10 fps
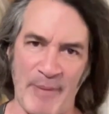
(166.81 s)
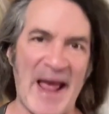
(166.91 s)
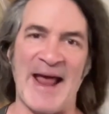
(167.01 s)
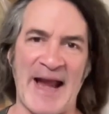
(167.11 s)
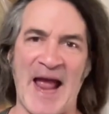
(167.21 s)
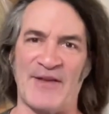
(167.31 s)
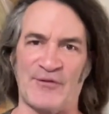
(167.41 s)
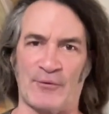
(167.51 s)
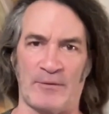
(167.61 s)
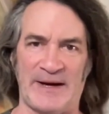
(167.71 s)

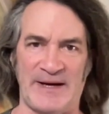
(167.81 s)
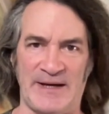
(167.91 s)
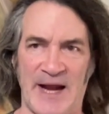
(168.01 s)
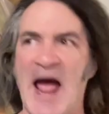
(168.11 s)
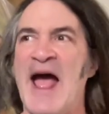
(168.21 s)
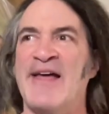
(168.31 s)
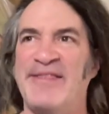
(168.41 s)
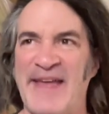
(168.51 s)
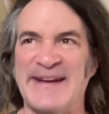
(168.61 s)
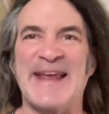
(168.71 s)
badassery
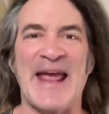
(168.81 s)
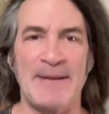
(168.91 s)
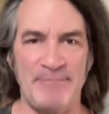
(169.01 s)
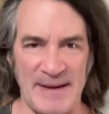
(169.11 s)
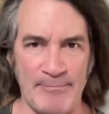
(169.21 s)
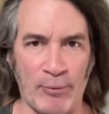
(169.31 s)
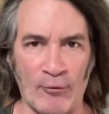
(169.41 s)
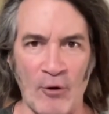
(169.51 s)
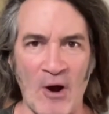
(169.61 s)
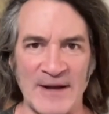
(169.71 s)
that can be
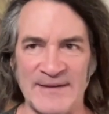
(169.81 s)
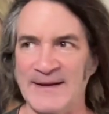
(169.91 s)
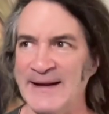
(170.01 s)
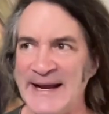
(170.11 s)
brought